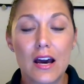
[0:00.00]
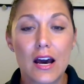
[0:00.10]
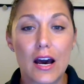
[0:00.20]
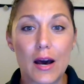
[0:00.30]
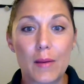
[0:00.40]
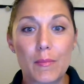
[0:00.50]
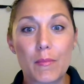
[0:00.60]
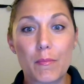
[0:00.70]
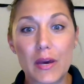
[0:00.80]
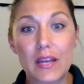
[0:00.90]
Um,
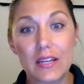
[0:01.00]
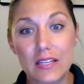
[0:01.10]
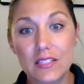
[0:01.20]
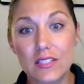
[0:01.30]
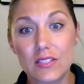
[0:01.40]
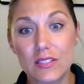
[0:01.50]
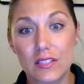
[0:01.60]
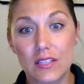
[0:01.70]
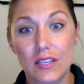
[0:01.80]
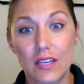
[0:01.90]
but it is
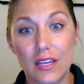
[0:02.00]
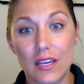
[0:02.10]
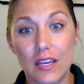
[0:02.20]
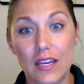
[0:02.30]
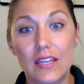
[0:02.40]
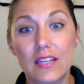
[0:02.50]
it